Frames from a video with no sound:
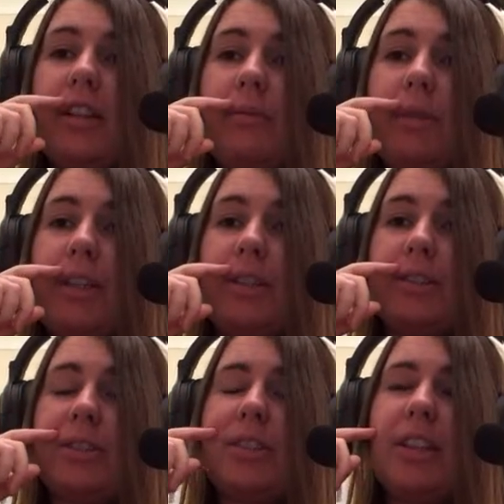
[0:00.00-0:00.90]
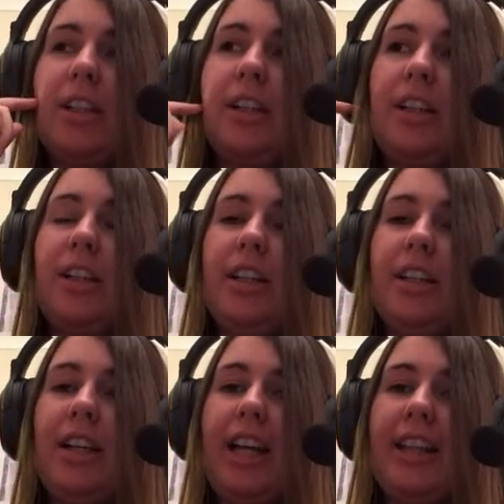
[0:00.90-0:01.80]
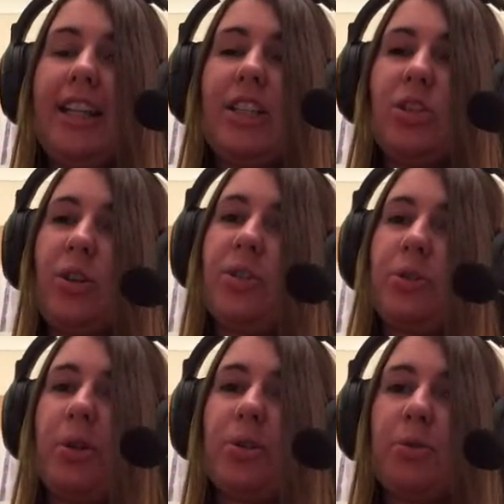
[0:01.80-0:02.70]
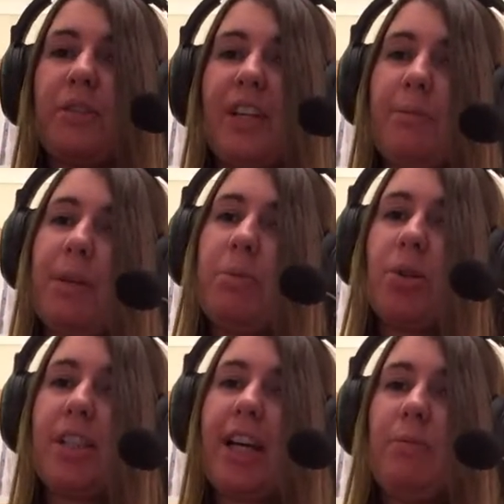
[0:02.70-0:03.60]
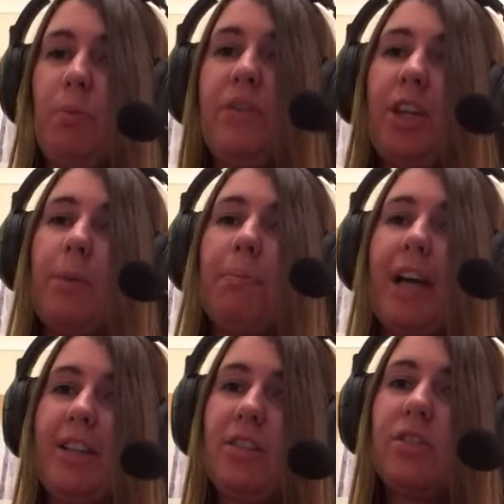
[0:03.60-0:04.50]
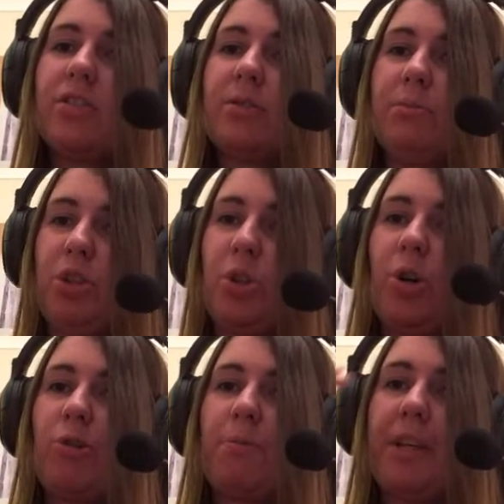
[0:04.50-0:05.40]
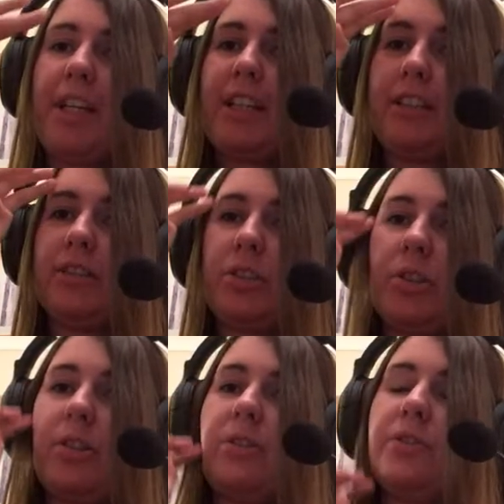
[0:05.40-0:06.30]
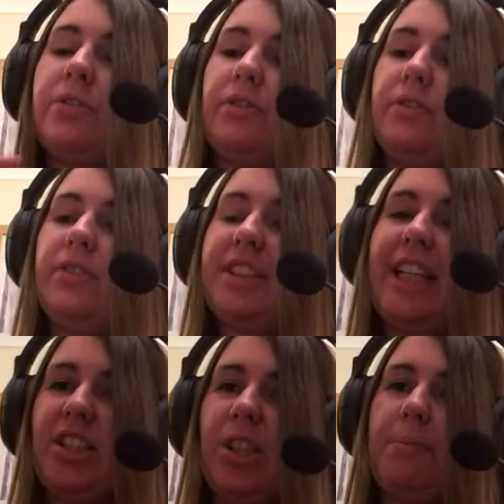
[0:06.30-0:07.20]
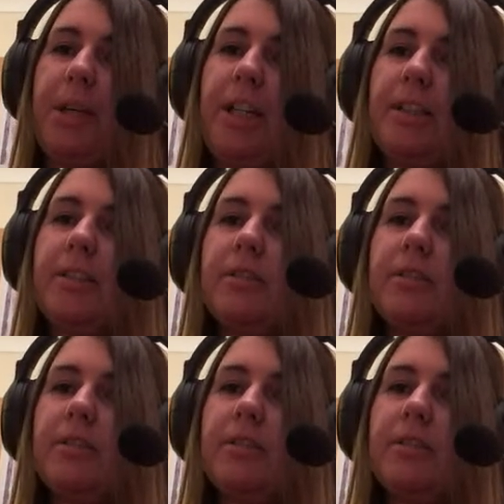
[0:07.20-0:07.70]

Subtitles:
Because I think his Doctor also would have had a bit more time with the companions to mature a bit and sort of settle a bit.